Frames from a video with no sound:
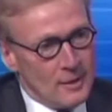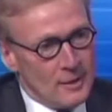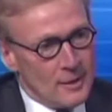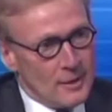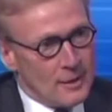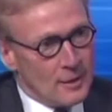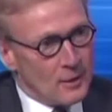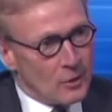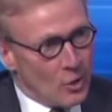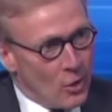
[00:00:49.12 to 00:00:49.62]

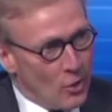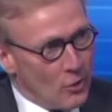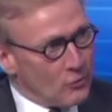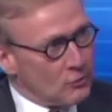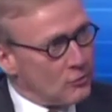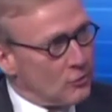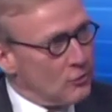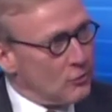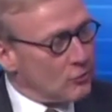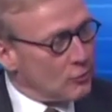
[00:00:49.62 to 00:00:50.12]
He
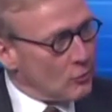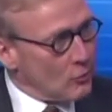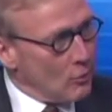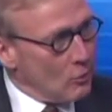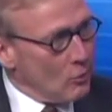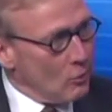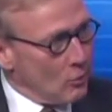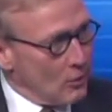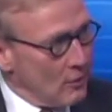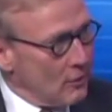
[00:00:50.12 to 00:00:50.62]
lost
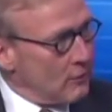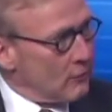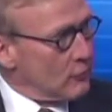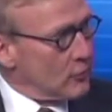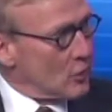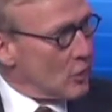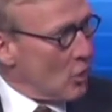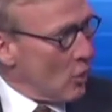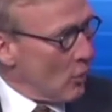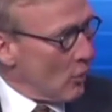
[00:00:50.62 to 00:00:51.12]
control of
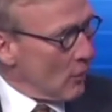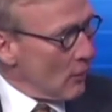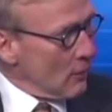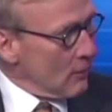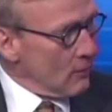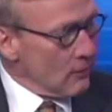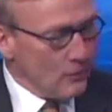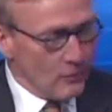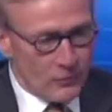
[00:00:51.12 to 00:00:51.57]
the car.